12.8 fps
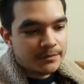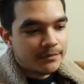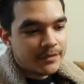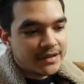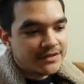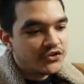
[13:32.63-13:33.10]

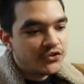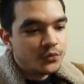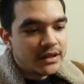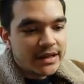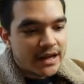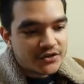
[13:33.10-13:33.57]
it's
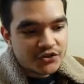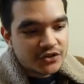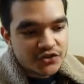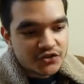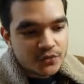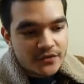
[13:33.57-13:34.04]
really actually
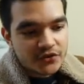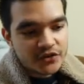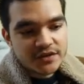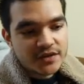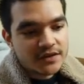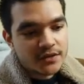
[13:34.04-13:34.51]
just
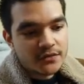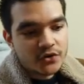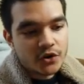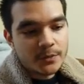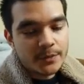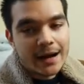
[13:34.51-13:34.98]
referencing the
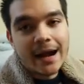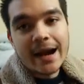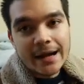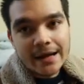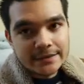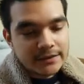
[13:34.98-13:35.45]
verb
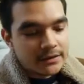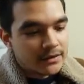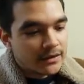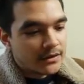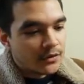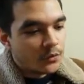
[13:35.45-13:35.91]
ad
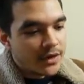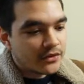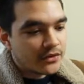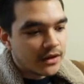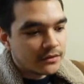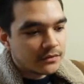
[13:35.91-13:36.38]
rather
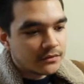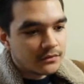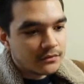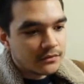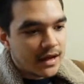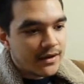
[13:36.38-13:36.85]
than
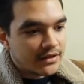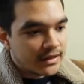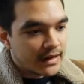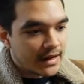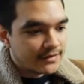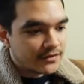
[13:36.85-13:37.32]
having
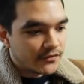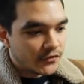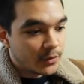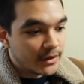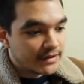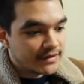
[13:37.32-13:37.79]
it as a
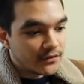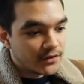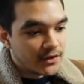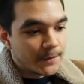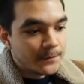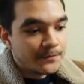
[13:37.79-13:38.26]
verb in itself.
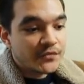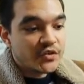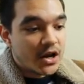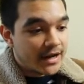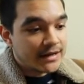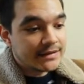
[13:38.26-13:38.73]
So I've
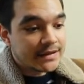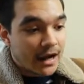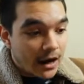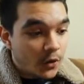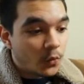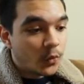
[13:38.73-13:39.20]
added
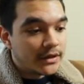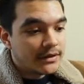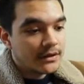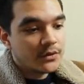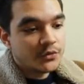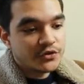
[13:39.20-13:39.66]
ta'awad,
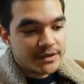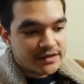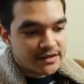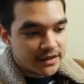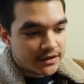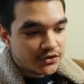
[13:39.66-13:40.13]
which means
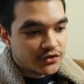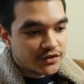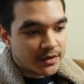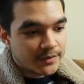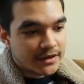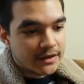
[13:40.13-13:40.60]
to get used to
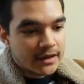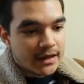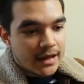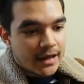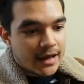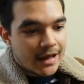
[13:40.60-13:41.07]
something.
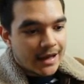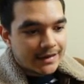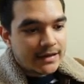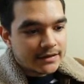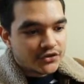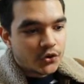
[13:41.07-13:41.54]
And
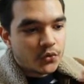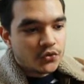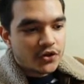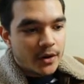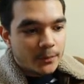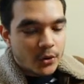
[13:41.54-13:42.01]
again, so
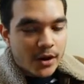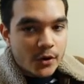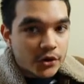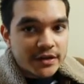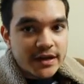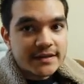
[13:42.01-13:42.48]
I'm
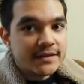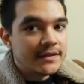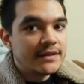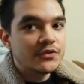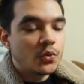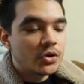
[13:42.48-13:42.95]
prioritizing
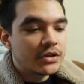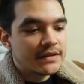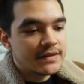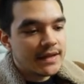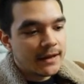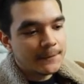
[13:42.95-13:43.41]
these words
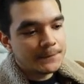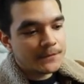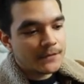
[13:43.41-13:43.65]
that